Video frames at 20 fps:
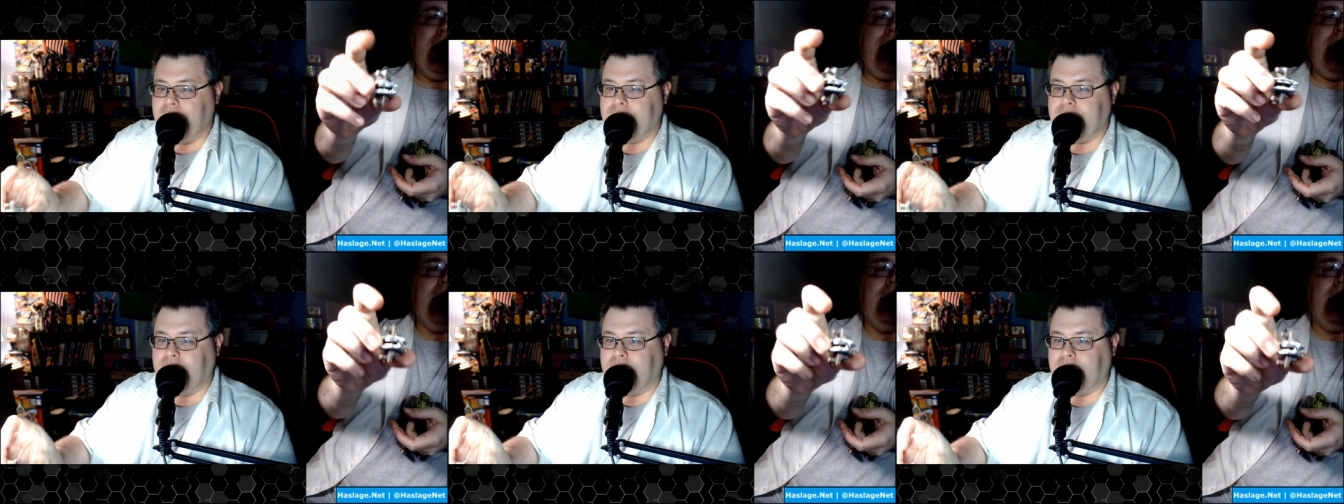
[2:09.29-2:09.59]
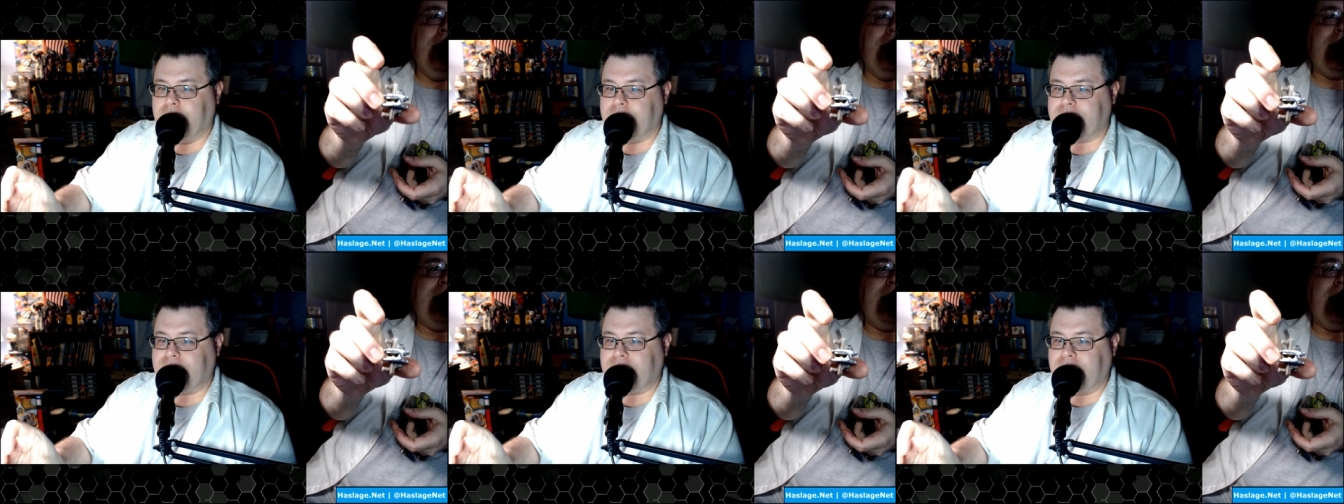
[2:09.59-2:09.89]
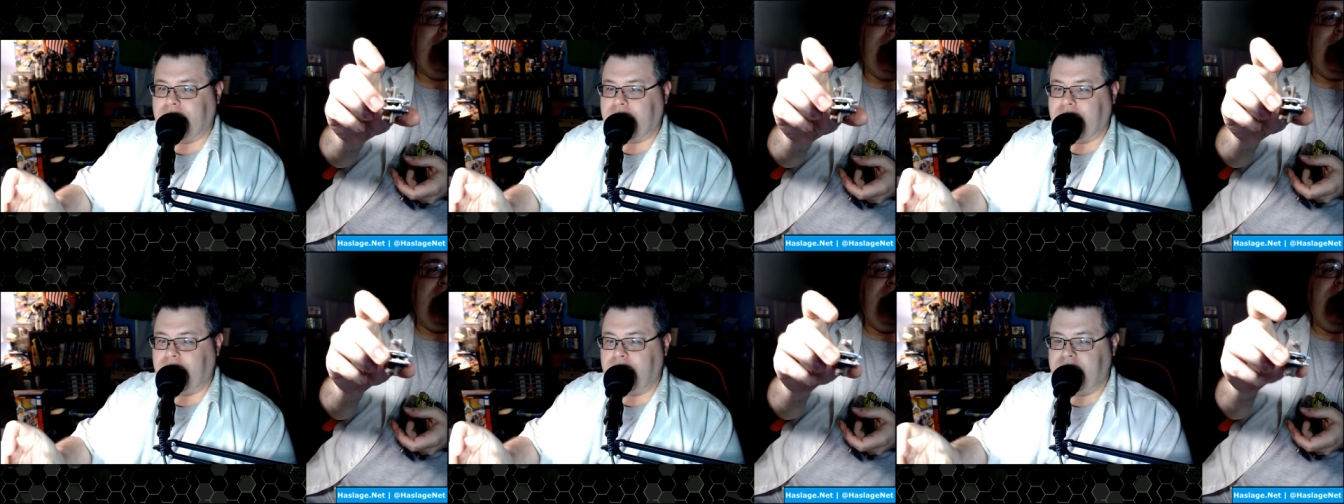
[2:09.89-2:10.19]
it looks
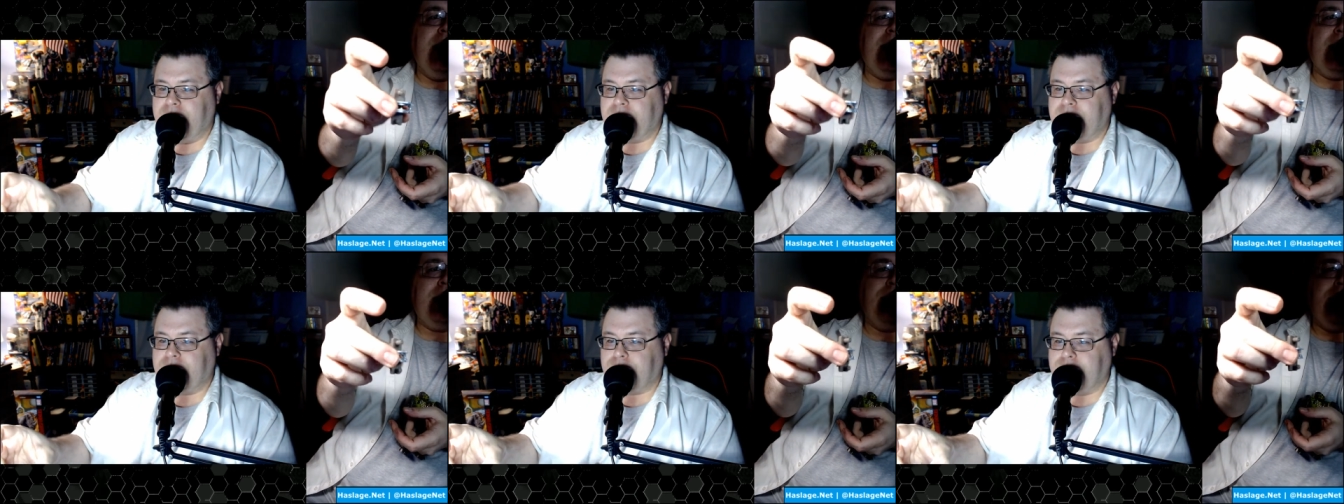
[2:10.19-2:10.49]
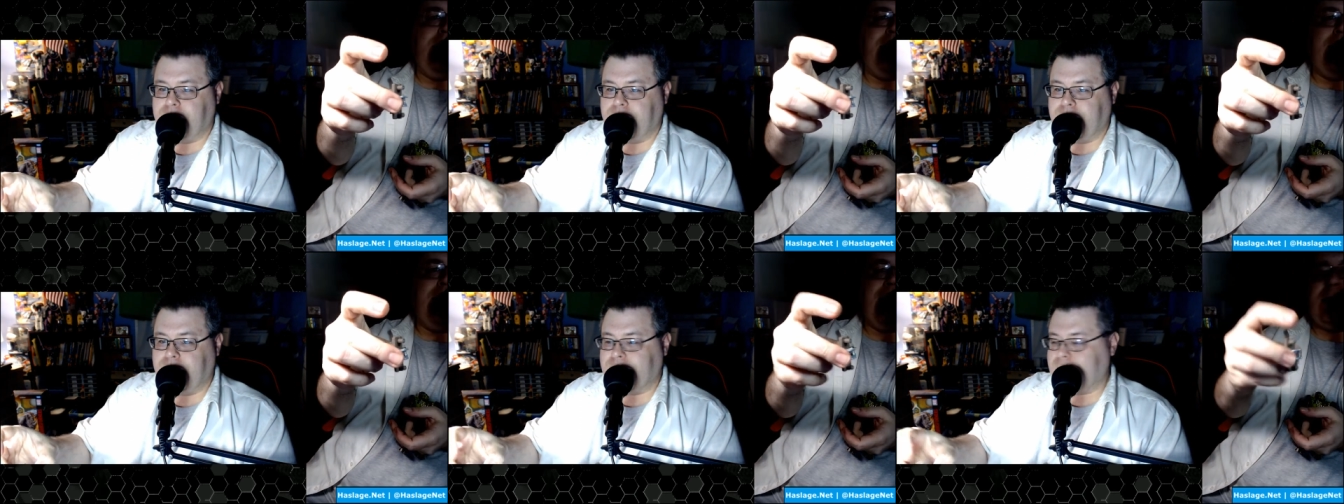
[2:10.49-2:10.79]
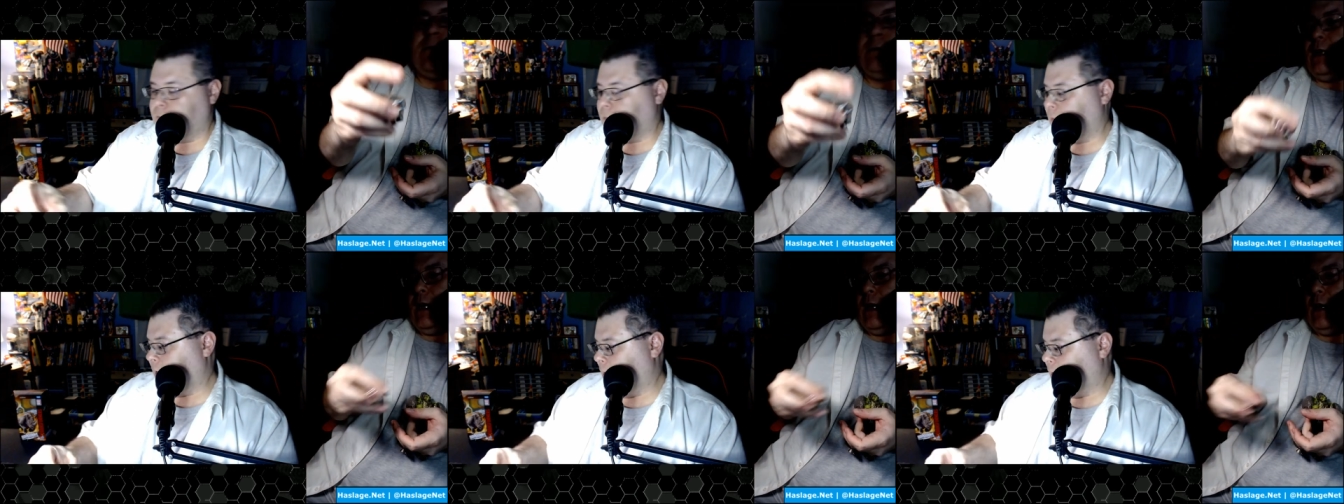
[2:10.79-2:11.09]
like this when you connect them
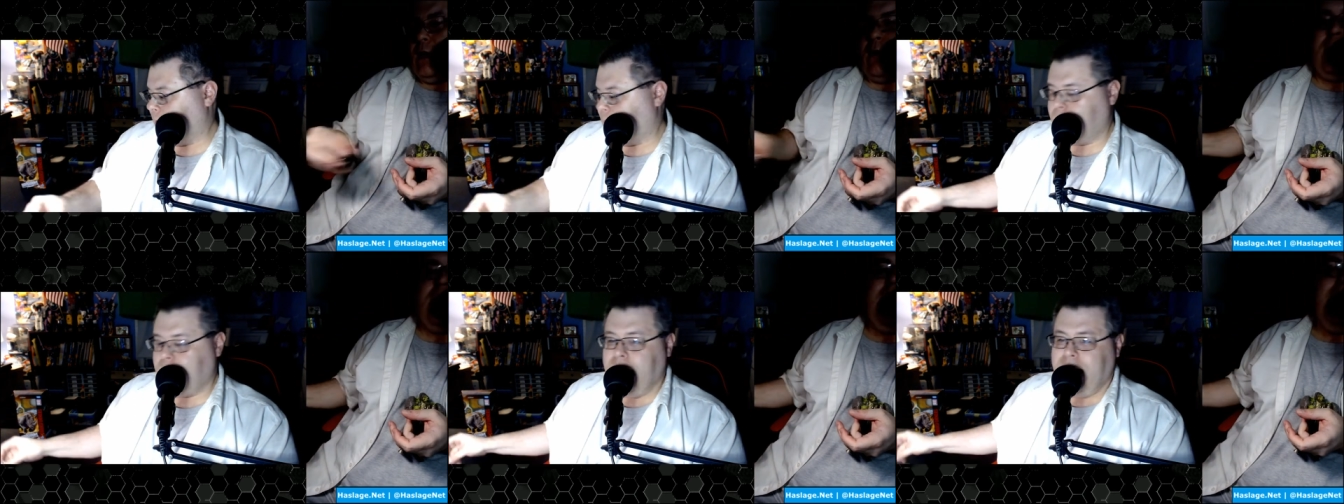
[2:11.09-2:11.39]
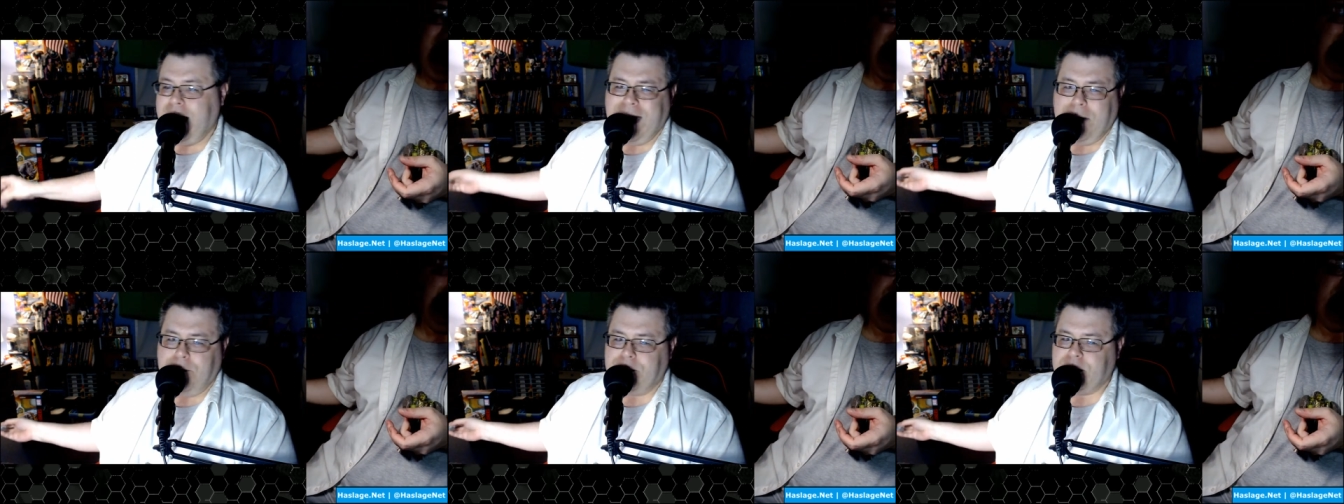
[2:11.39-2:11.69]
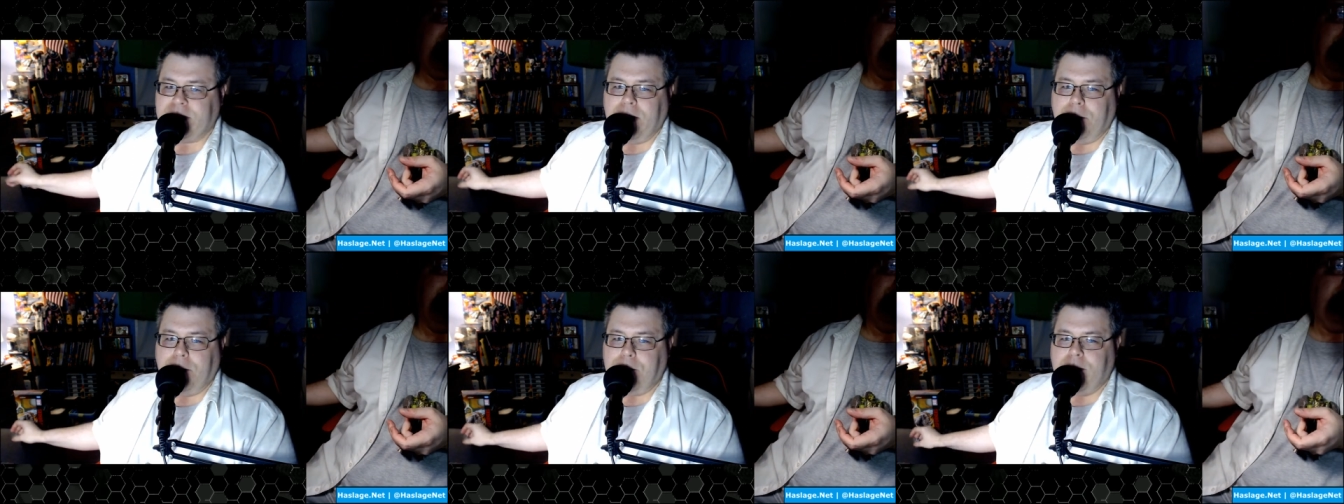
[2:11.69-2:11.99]
together. And I'm just
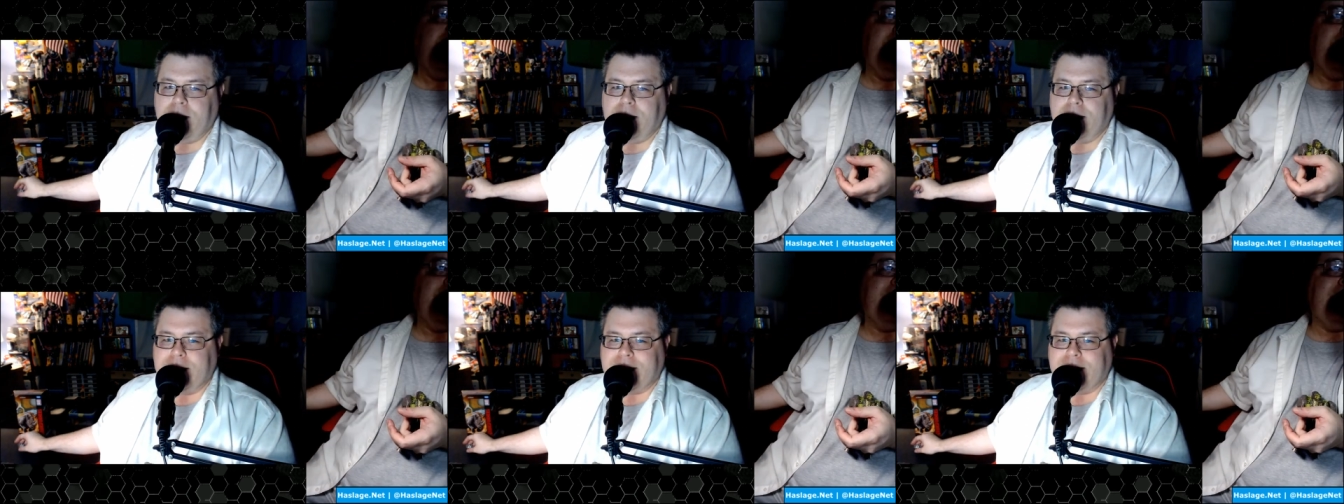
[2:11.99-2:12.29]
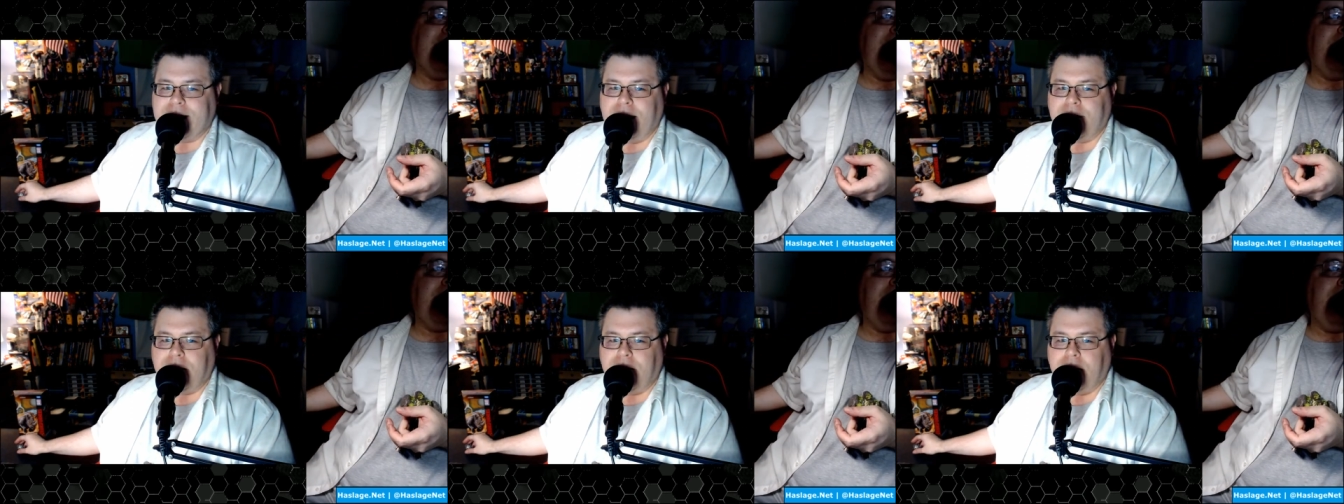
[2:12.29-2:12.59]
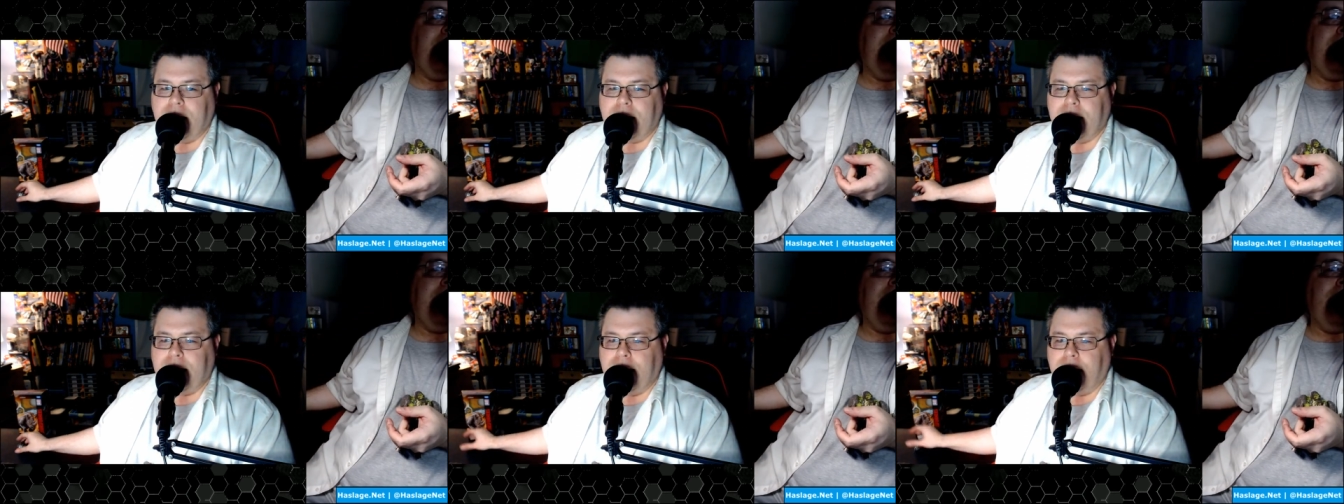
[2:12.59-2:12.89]
going to put it aside for
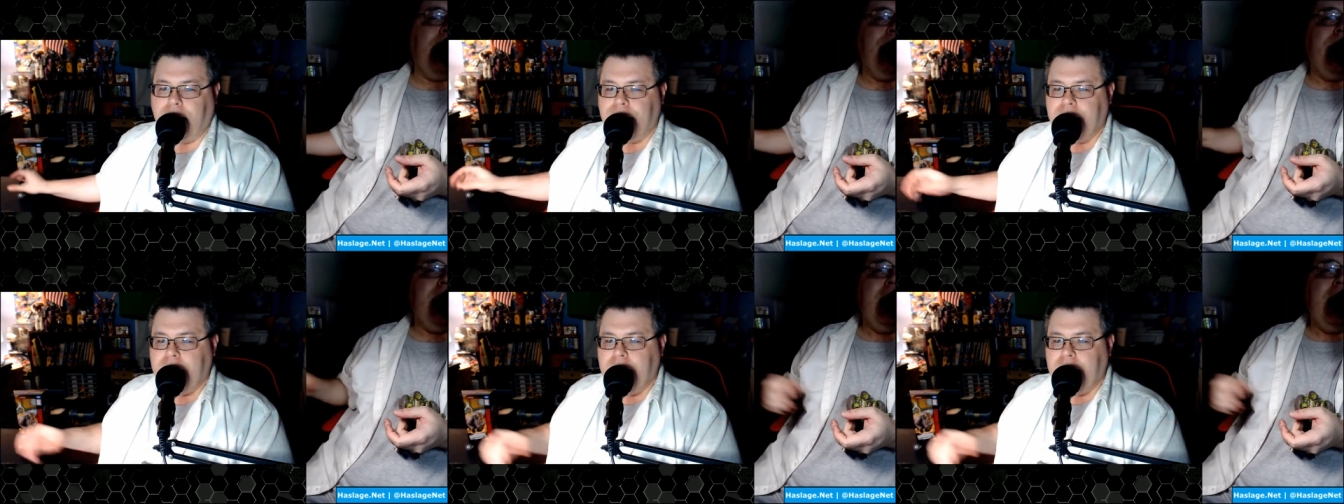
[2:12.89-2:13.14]
right now.